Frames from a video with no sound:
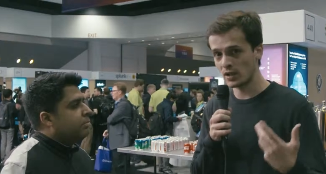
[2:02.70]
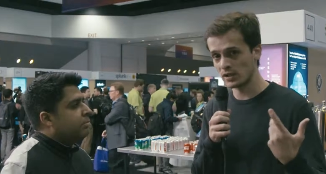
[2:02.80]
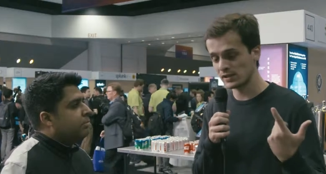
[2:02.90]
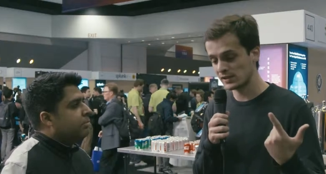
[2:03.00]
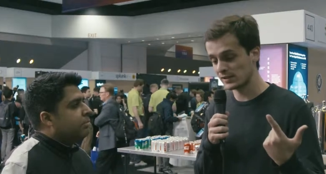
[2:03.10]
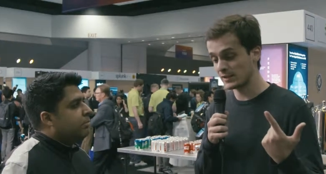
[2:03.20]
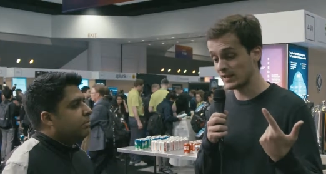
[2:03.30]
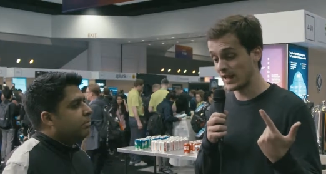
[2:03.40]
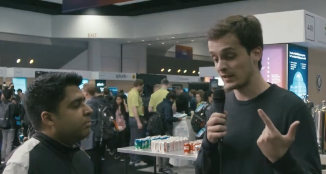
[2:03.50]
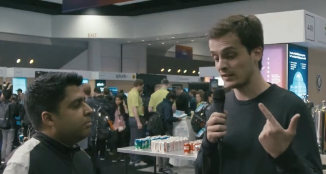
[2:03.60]
Speaker 1: was
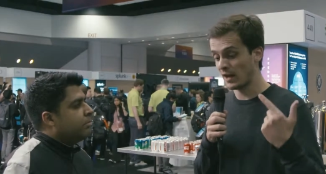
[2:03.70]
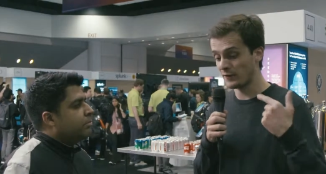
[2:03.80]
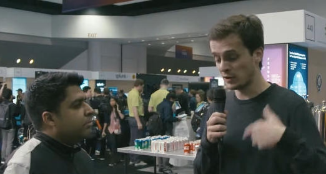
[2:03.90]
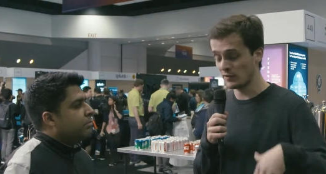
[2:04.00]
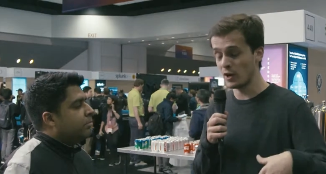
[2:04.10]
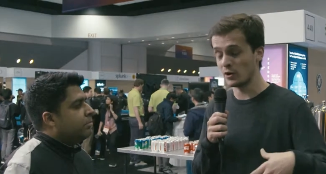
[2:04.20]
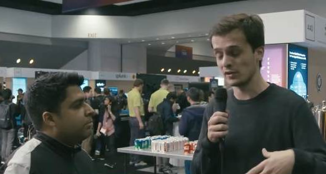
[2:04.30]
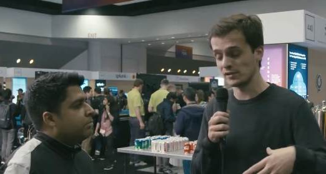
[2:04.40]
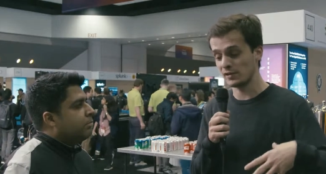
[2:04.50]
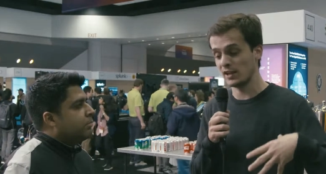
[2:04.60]
that a friend of
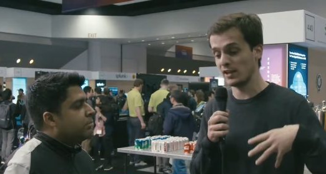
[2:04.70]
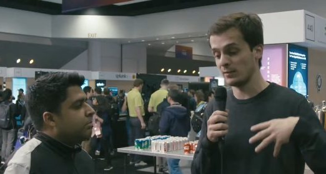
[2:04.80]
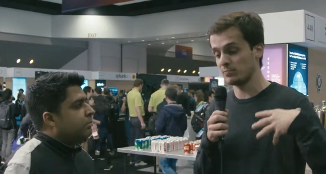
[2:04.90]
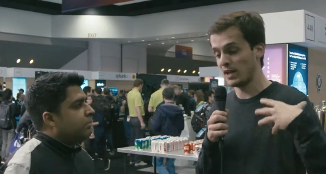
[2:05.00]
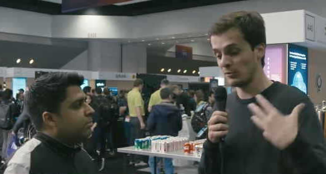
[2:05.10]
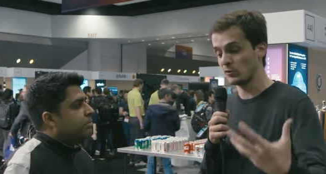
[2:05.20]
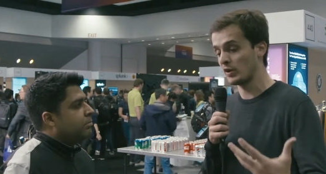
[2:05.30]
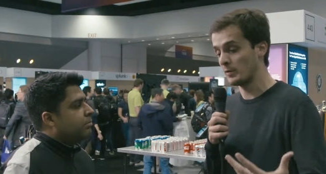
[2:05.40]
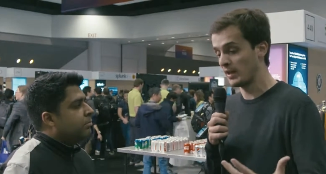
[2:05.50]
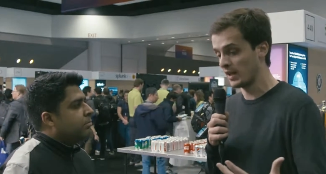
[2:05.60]
ours, he came
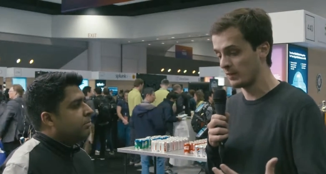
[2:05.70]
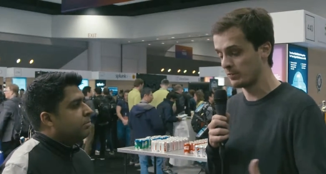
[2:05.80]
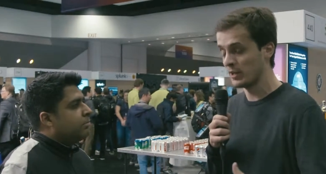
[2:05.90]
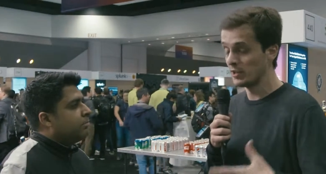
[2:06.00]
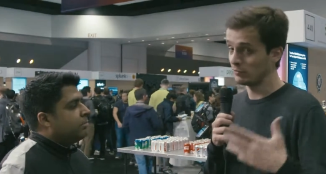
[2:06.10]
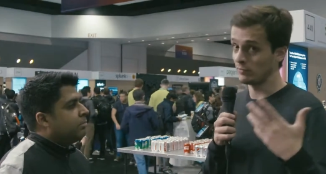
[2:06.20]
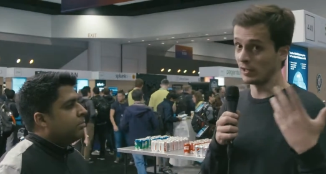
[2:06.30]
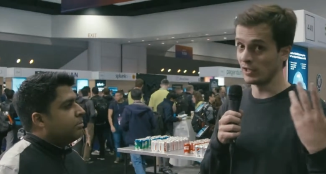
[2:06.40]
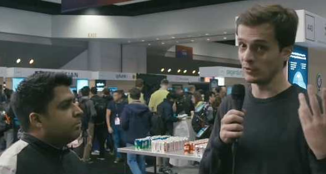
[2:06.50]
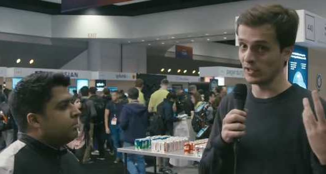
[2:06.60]
to our meetup
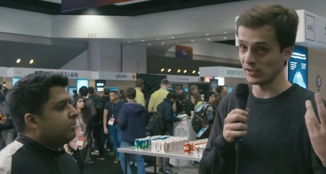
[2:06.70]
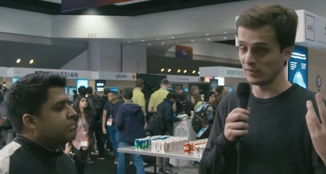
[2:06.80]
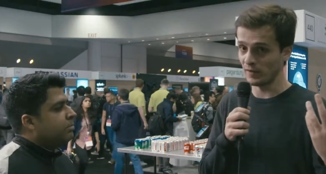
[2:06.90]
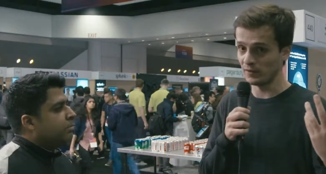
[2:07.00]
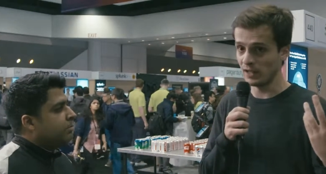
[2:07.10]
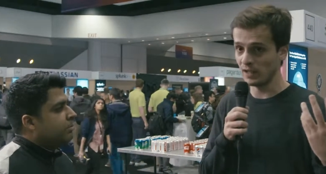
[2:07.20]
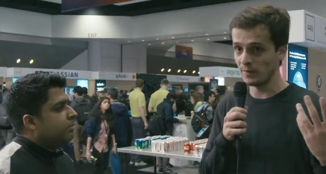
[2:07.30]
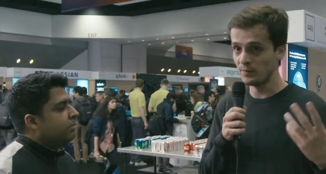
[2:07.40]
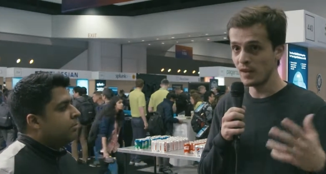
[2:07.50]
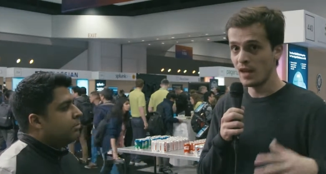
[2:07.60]
early
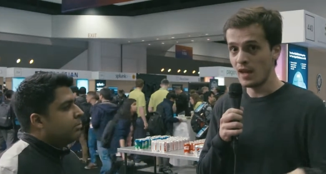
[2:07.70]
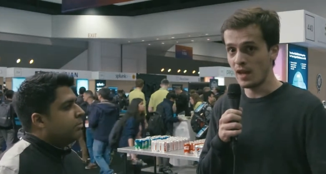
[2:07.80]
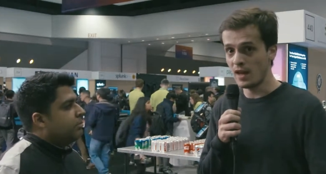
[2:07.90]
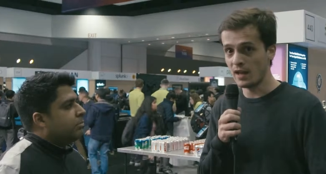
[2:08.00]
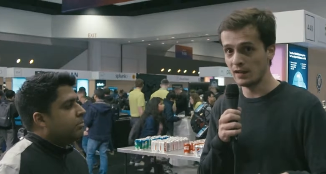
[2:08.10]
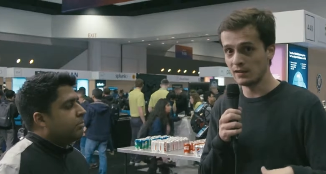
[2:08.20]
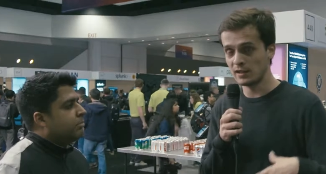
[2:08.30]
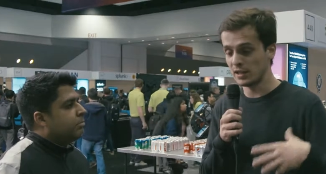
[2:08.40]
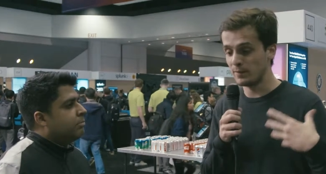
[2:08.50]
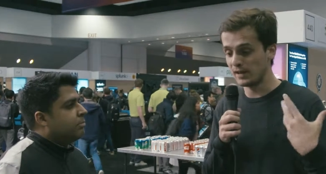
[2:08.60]
2015, and
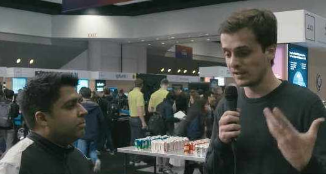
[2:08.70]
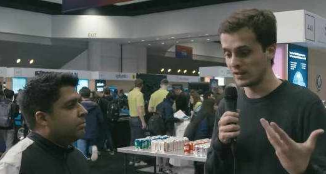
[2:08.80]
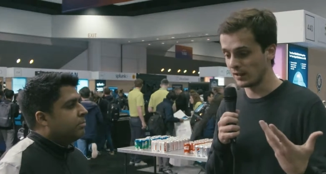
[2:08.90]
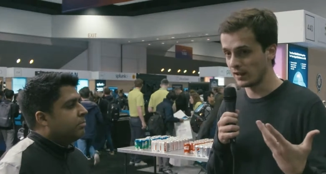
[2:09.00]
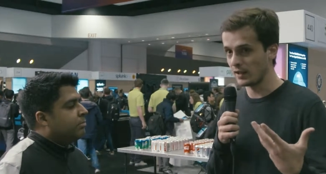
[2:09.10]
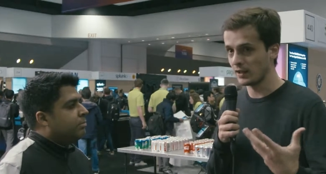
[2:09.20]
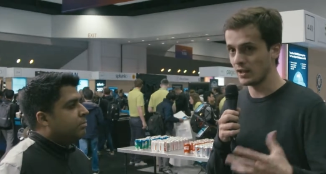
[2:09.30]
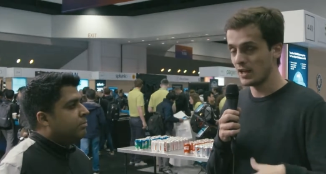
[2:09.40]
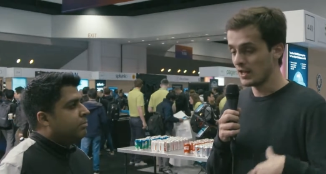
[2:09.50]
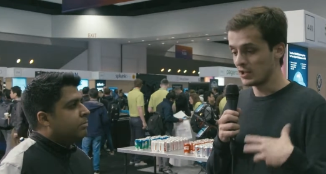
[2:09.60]
he
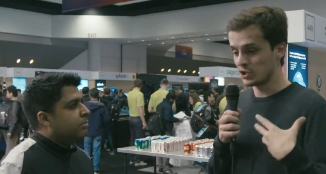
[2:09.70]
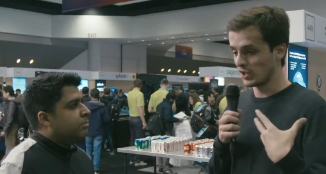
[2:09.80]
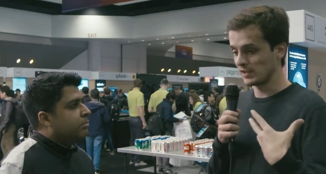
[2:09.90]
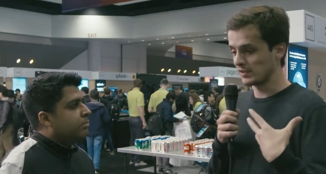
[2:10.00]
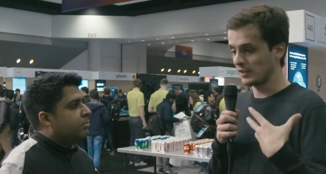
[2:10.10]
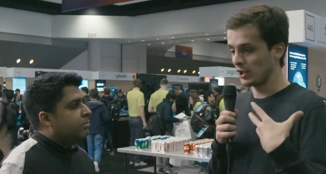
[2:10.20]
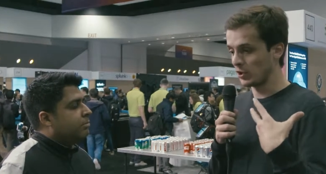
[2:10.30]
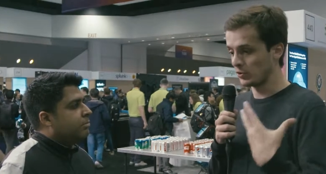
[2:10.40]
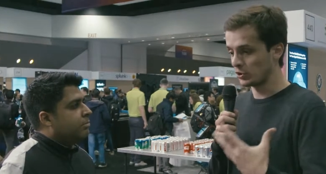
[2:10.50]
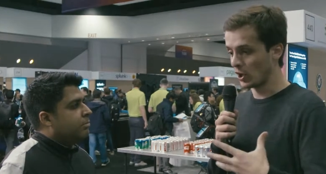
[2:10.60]
basically just you
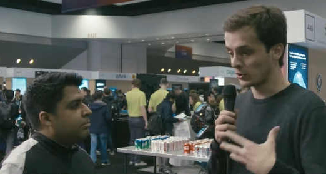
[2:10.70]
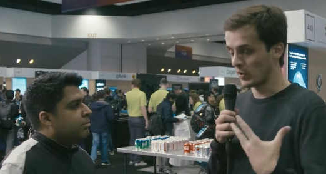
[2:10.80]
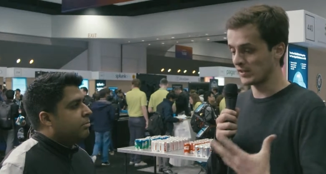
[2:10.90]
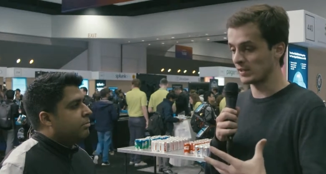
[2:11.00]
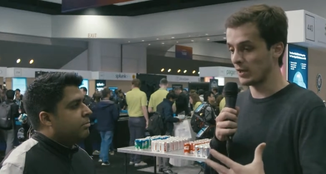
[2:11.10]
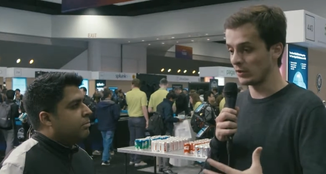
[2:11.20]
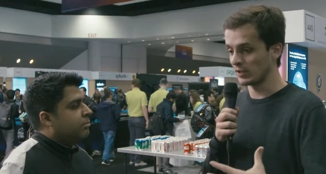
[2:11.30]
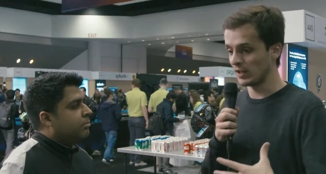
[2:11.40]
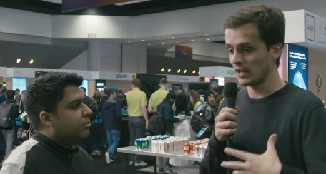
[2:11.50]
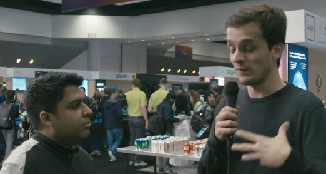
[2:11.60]
know talked to us
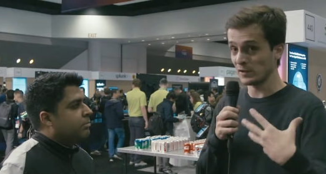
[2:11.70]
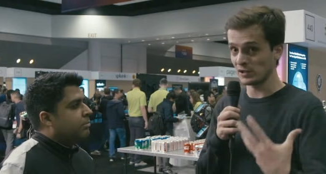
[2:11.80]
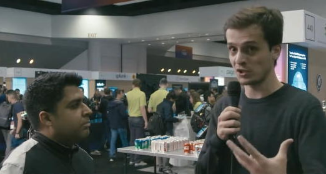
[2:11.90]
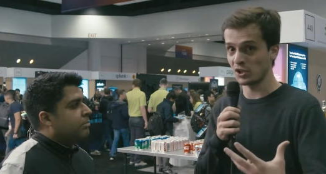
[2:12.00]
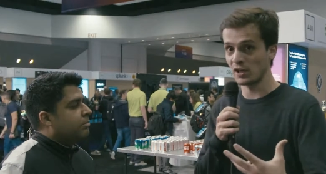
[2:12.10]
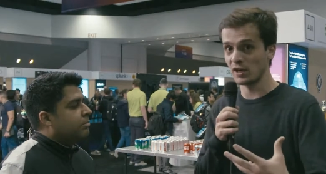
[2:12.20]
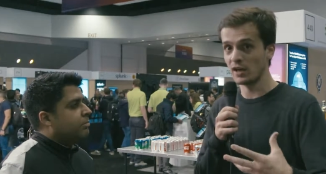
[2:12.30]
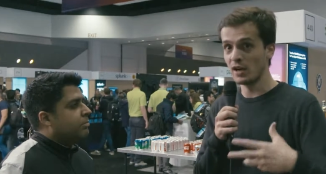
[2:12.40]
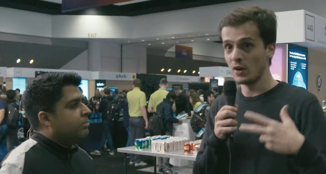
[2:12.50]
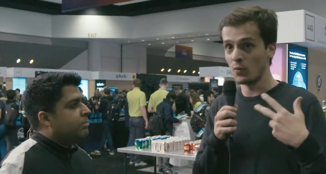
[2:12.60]
about uh,
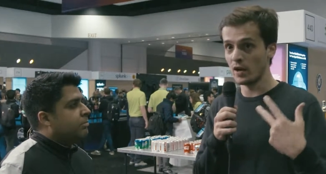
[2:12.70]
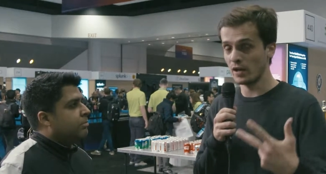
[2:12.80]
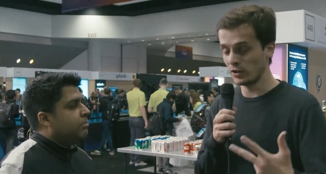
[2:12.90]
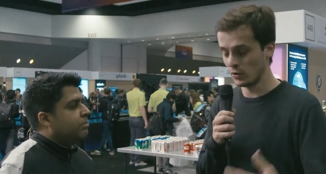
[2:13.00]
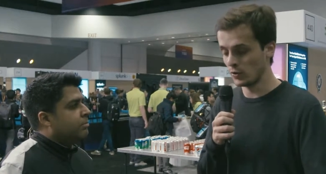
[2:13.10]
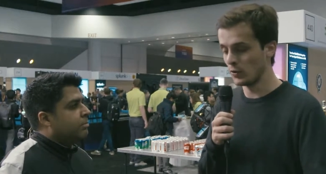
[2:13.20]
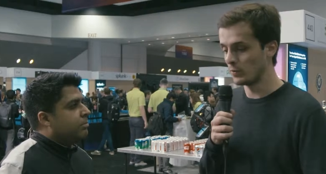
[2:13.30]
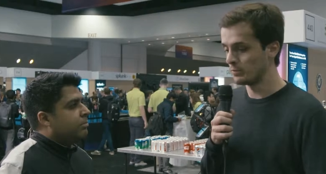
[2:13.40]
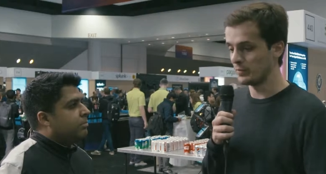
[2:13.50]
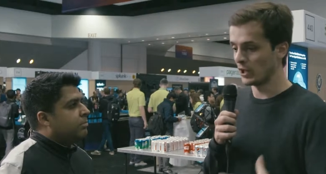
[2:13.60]
infrastructure where
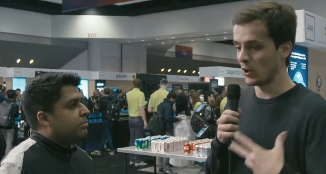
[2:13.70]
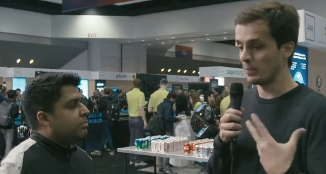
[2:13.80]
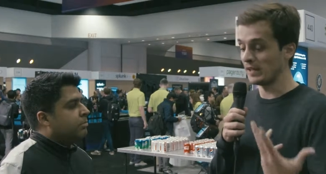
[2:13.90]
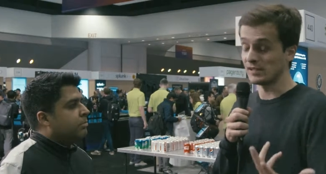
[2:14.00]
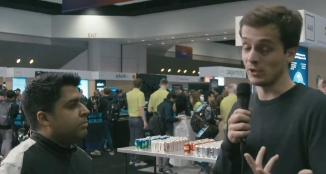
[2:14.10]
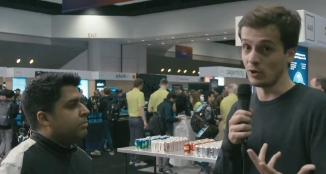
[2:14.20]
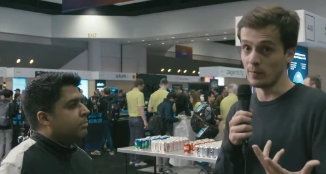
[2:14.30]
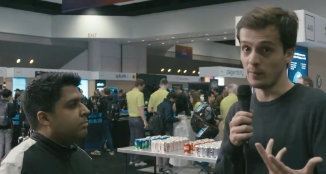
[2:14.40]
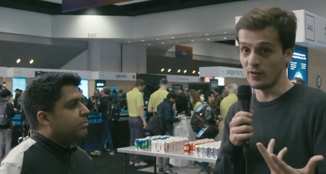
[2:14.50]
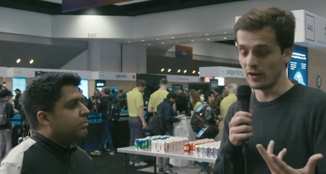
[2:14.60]
you you know pay
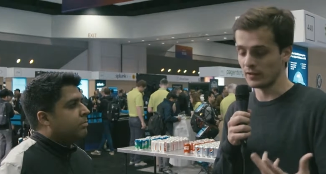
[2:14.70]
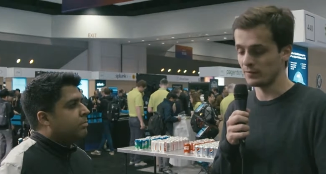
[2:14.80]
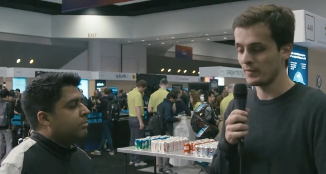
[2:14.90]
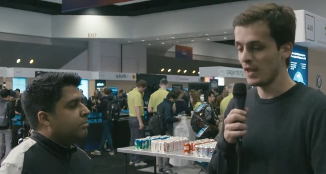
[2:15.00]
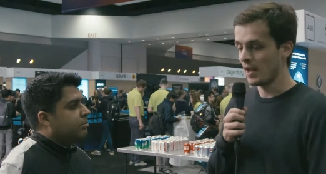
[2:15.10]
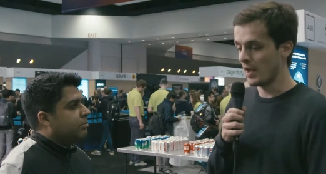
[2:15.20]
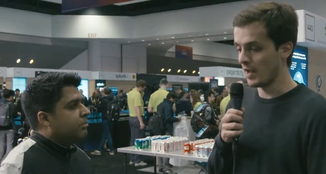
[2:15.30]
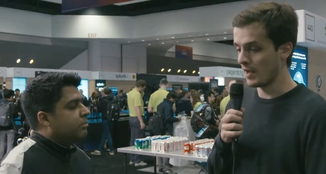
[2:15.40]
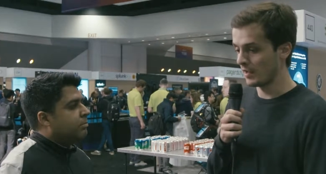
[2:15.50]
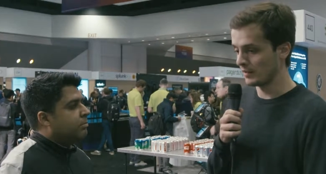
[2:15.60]
zero for it,
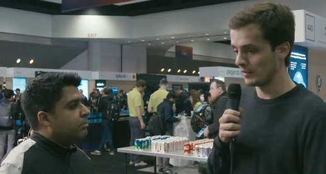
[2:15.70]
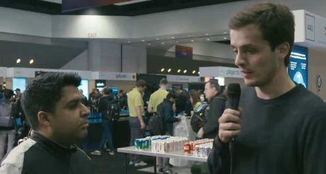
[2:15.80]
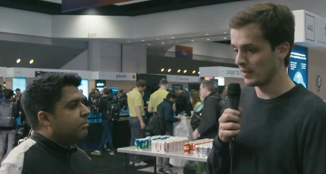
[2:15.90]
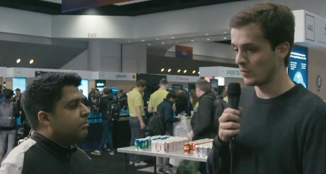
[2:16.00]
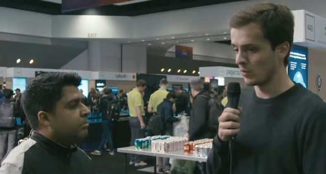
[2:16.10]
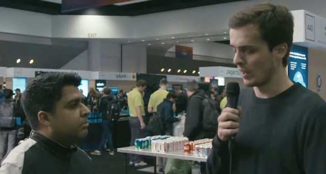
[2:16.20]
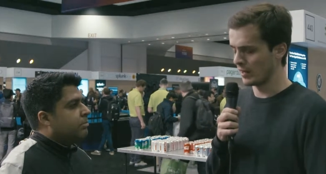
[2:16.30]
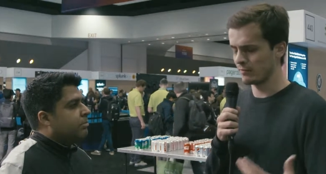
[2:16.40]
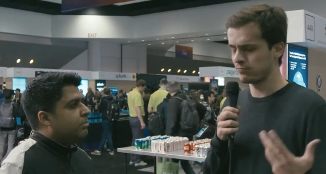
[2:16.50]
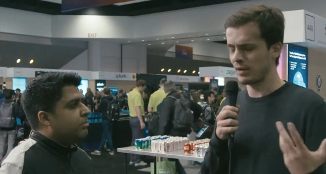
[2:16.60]
and uh, we were
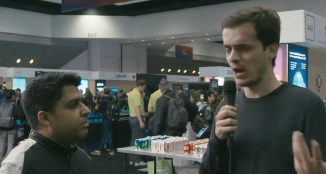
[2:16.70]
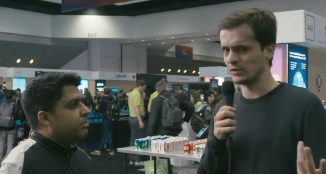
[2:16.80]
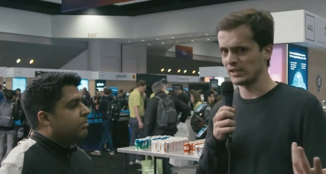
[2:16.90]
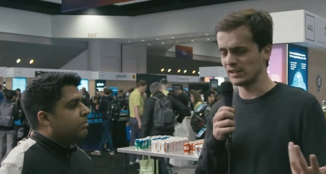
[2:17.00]
like, how